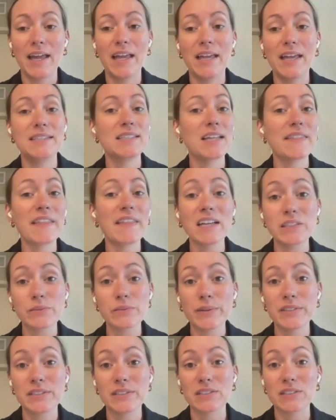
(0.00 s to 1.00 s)
And
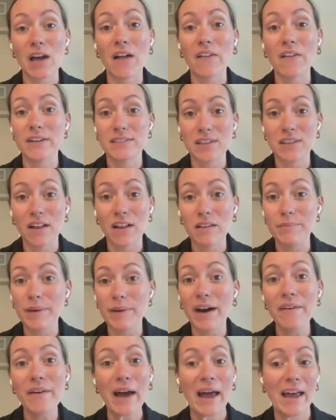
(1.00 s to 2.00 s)
that's what Scholar is all
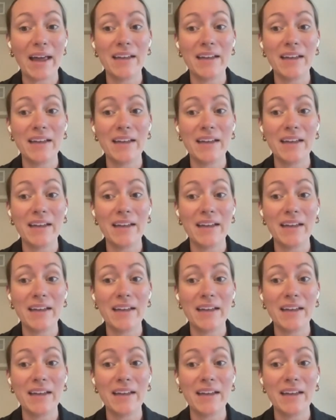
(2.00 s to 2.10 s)
about,